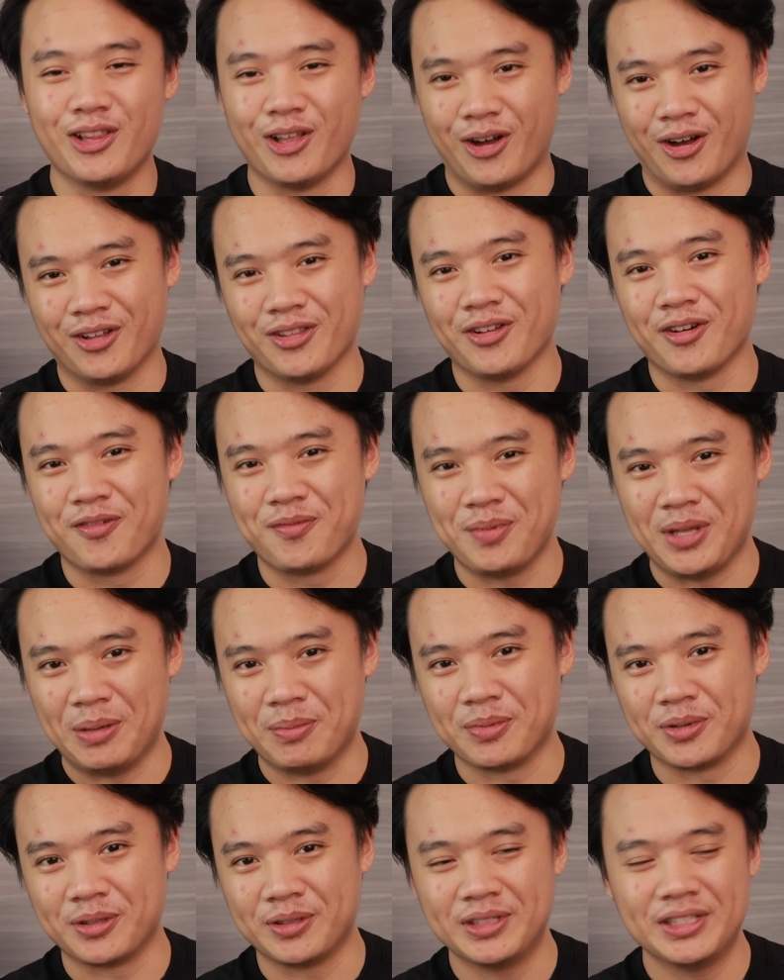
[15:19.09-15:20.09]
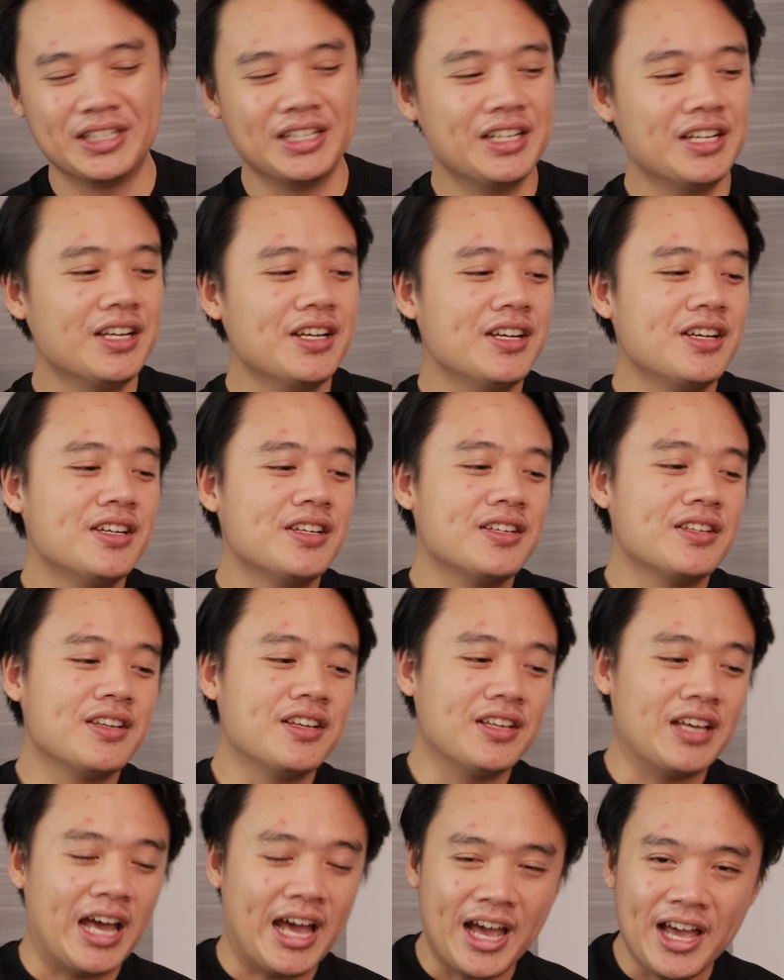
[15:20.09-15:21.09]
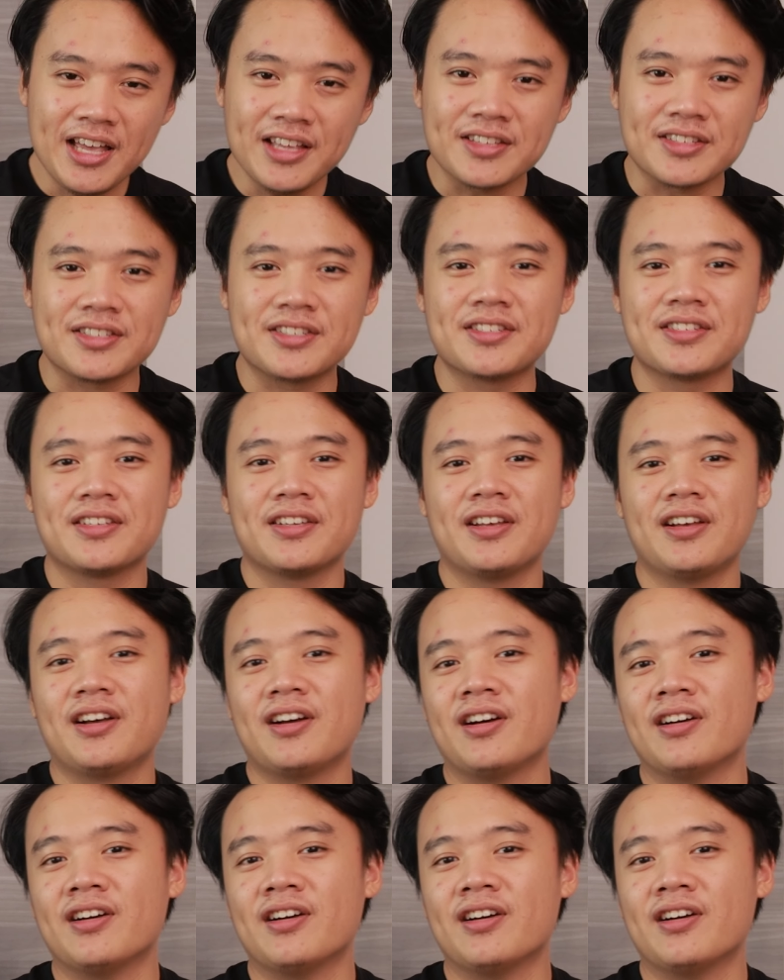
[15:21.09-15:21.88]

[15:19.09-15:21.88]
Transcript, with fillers: lot of people. Hence,